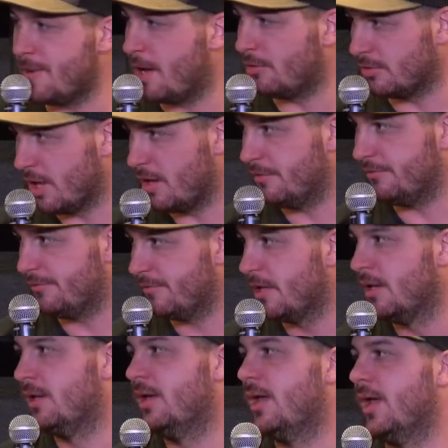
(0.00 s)
about love,
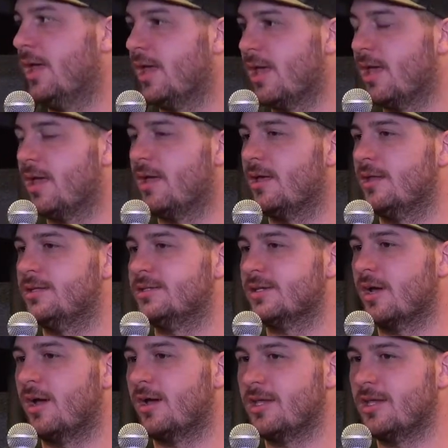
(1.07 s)
and